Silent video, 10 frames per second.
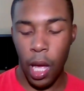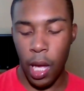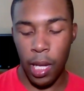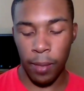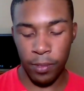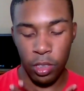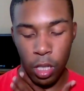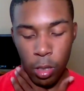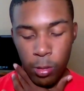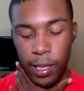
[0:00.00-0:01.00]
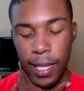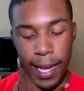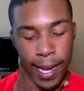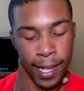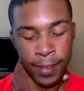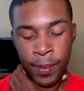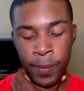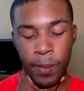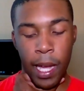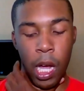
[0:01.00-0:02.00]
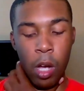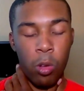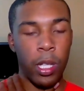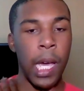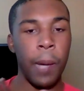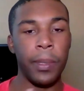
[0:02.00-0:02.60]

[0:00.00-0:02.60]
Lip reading: Now the